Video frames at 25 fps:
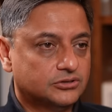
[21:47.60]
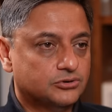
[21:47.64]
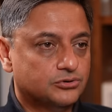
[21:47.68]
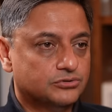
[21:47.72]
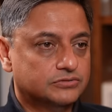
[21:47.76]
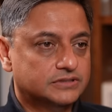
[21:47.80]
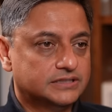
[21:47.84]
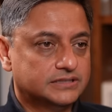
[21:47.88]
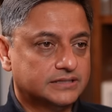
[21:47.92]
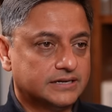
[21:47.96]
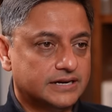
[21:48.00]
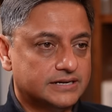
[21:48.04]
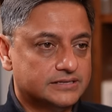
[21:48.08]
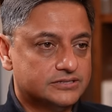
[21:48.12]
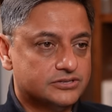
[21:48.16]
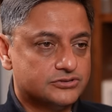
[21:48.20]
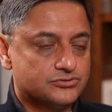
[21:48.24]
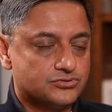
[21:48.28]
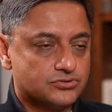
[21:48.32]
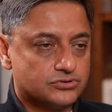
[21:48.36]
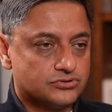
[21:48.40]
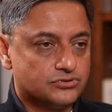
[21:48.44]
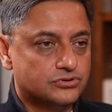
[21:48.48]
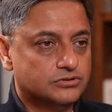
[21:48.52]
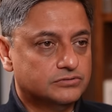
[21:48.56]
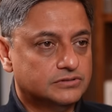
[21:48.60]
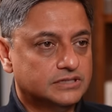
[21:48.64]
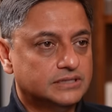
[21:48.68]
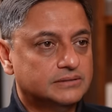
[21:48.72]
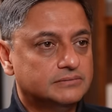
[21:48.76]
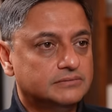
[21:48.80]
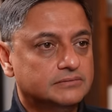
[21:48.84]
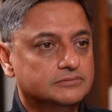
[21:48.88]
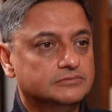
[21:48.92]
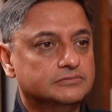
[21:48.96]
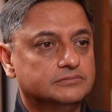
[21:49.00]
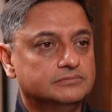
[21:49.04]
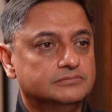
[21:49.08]
COVID crisis was over,
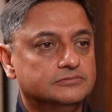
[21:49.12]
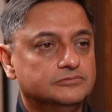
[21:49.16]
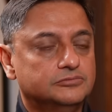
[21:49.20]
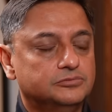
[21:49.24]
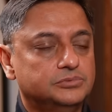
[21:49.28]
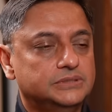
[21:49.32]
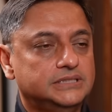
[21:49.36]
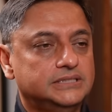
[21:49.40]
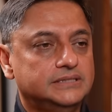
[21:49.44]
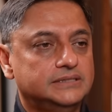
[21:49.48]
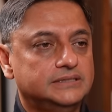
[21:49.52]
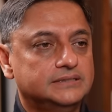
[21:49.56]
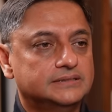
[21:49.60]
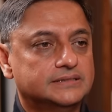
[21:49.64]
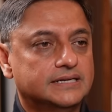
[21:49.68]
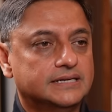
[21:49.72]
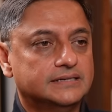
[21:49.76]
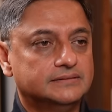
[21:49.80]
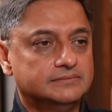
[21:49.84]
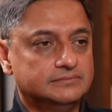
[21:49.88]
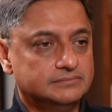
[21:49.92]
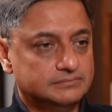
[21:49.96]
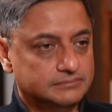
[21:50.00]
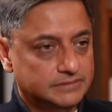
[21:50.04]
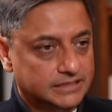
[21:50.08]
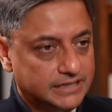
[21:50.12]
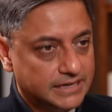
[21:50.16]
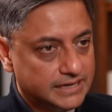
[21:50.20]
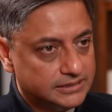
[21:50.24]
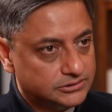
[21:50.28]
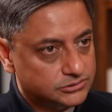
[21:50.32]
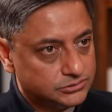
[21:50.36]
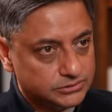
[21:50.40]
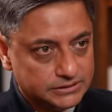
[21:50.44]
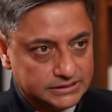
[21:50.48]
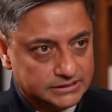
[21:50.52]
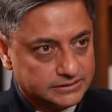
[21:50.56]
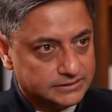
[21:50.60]
we then
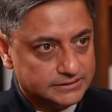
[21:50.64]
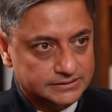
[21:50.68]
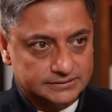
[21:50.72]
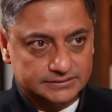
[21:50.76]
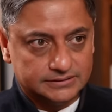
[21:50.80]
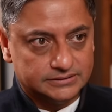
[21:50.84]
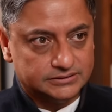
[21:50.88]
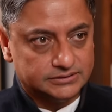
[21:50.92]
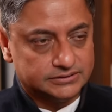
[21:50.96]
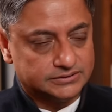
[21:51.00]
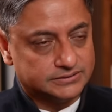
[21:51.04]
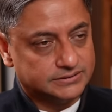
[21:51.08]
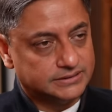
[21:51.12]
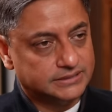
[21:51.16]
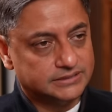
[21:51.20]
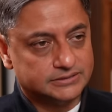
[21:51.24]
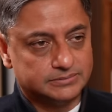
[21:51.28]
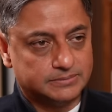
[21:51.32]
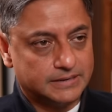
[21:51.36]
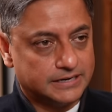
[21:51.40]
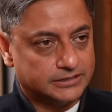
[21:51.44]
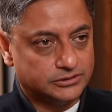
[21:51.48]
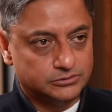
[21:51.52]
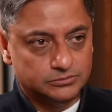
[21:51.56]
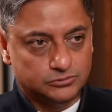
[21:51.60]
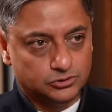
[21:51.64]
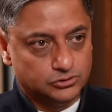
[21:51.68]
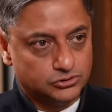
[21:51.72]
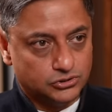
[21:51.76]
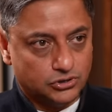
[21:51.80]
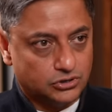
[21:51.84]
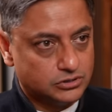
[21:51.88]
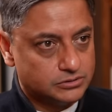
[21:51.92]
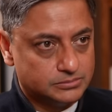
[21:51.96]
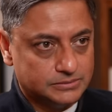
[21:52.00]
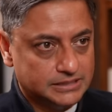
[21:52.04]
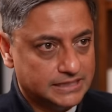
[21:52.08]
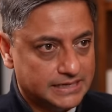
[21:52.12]
began to increase interest rates back to more
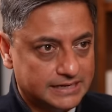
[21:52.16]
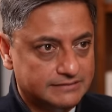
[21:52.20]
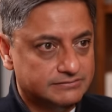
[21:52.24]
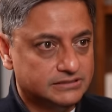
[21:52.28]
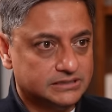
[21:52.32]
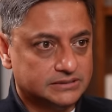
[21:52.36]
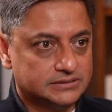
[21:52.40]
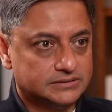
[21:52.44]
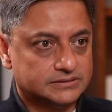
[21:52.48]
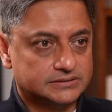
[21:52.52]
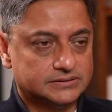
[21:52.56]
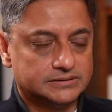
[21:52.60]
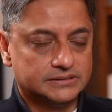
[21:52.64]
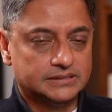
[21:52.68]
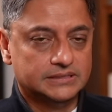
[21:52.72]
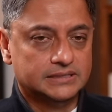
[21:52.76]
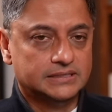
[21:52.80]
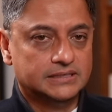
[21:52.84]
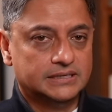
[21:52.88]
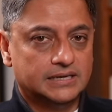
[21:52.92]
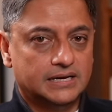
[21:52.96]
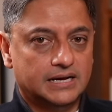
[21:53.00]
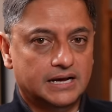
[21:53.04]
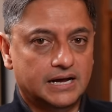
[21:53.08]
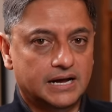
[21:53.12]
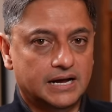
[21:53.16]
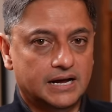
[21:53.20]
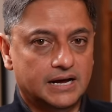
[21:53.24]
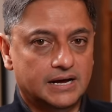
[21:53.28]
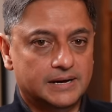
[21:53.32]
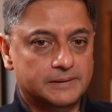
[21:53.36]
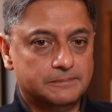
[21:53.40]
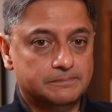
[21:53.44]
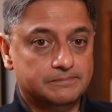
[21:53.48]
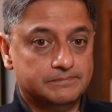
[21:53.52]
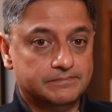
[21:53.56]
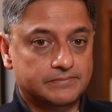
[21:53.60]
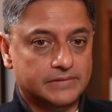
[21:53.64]
normal levels.
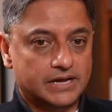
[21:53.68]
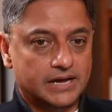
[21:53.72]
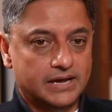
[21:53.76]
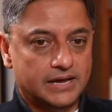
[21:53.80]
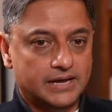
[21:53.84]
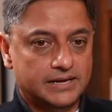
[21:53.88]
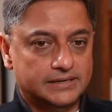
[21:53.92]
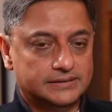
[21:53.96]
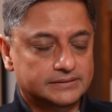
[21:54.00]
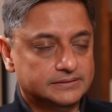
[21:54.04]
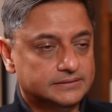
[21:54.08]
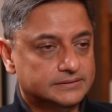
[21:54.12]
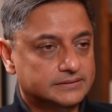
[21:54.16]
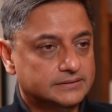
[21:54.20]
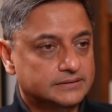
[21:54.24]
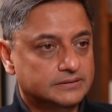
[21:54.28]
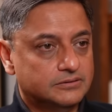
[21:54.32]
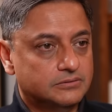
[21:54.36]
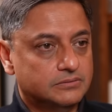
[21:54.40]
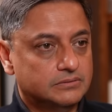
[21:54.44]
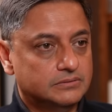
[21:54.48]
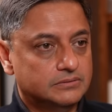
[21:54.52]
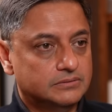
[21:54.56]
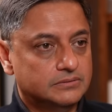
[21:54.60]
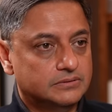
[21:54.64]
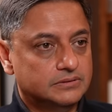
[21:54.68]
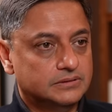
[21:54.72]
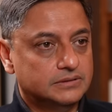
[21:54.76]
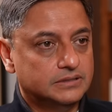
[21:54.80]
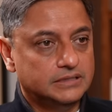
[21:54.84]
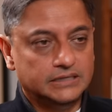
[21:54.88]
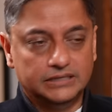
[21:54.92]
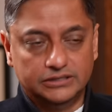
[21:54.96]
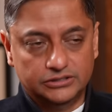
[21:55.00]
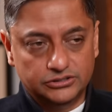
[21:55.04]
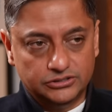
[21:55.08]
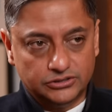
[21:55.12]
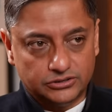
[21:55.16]
Um, and
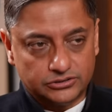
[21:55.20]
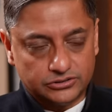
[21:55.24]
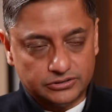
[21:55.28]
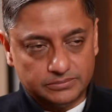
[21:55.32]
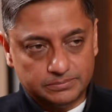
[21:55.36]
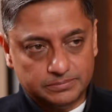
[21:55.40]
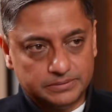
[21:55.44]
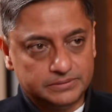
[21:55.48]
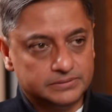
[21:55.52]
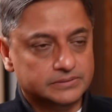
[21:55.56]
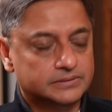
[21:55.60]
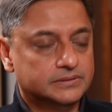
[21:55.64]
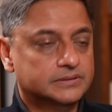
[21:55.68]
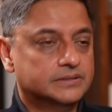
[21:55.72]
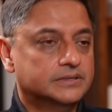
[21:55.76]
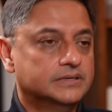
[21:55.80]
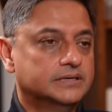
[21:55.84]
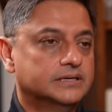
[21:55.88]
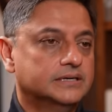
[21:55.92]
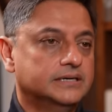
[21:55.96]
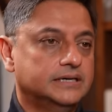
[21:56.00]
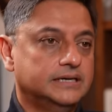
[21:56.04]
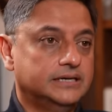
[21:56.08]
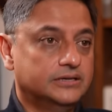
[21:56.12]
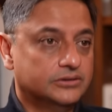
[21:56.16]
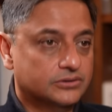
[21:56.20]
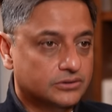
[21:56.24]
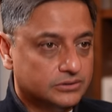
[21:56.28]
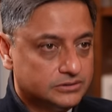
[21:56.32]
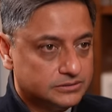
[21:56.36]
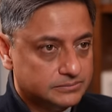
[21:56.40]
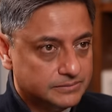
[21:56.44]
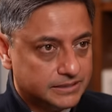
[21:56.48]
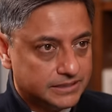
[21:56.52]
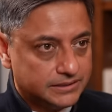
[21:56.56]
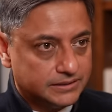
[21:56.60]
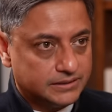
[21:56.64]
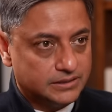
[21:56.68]
in Europe, in North
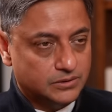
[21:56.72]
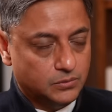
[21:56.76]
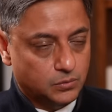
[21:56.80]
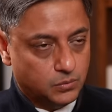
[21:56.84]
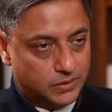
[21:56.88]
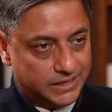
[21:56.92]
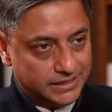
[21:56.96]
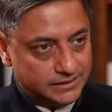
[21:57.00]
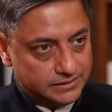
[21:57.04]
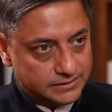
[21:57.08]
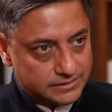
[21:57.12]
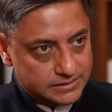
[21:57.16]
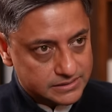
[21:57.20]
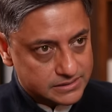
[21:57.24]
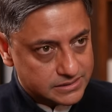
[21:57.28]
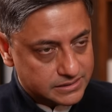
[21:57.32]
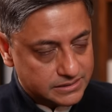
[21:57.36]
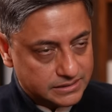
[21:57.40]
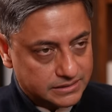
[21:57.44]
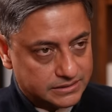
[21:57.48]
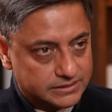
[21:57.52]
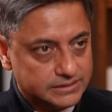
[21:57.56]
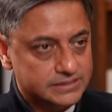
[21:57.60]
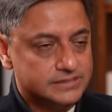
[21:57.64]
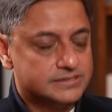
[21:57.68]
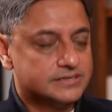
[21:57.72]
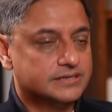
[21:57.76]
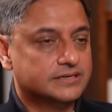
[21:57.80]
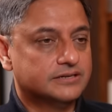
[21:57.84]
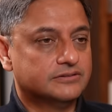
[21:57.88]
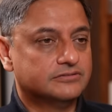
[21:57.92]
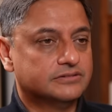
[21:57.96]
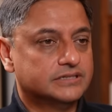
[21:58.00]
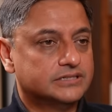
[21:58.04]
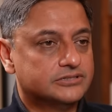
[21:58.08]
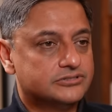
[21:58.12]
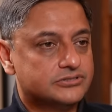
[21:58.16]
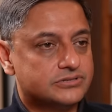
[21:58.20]
America when this increasing
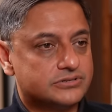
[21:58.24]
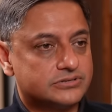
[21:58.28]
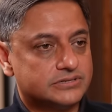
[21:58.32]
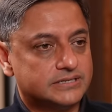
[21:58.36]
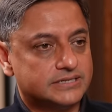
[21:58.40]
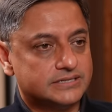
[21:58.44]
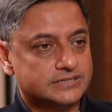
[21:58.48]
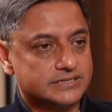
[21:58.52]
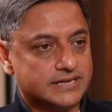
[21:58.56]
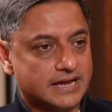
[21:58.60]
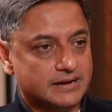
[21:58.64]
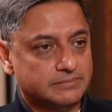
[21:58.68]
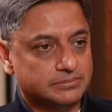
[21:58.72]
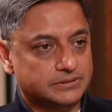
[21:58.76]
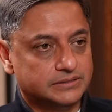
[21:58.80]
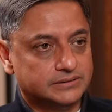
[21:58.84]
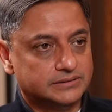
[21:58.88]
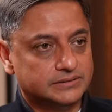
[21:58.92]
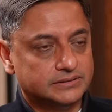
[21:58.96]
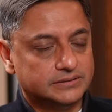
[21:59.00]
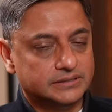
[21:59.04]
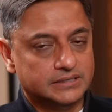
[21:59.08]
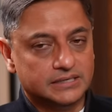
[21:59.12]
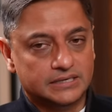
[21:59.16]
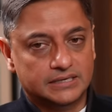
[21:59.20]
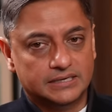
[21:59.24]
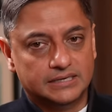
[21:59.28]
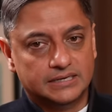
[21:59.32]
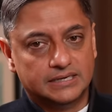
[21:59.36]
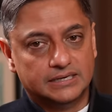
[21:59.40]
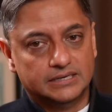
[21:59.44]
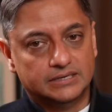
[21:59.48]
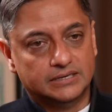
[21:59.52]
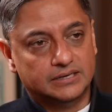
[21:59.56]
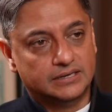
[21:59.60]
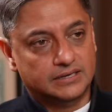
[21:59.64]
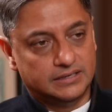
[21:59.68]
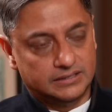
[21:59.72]
of interest rates happened,
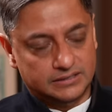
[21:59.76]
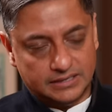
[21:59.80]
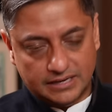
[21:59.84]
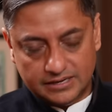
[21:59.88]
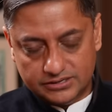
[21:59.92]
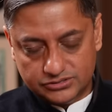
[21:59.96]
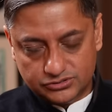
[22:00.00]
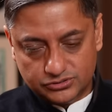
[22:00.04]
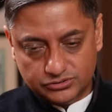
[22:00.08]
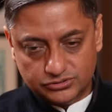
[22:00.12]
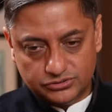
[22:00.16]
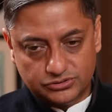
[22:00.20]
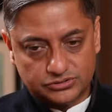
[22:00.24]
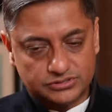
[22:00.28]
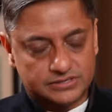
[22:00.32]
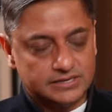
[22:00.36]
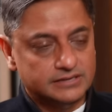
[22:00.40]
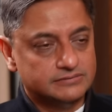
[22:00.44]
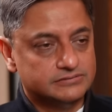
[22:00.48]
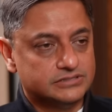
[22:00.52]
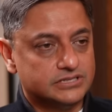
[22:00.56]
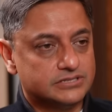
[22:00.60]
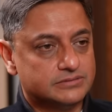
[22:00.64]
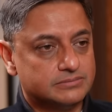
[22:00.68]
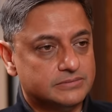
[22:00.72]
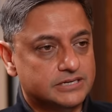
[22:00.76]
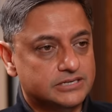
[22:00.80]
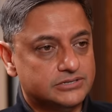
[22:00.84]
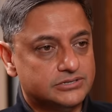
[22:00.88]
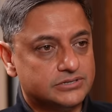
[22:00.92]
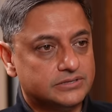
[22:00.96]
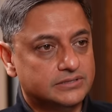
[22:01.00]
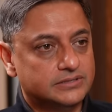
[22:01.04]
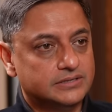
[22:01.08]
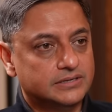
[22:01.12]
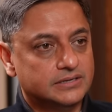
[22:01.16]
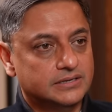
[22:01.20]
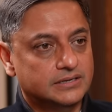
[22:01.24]
uh, as you yourself just
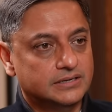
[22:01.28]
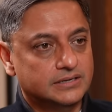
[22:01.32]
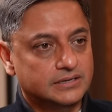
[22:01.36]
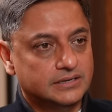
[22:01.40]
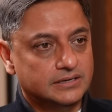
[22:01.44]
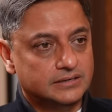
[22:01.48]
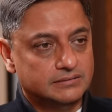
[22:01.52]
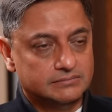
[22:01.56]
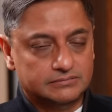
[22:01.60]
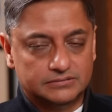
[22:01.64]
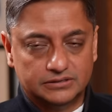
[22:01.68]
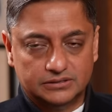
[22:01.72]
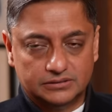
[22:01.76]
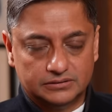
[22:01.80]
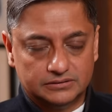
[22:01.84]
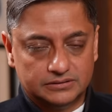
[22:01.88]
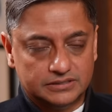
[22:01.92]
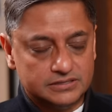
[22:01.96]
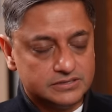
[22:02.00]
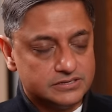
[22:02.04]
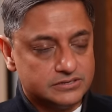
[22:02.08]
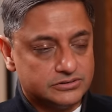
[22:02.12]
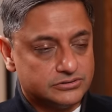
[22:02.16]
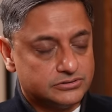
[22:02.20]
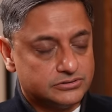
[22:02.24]
mentioned, you know, it's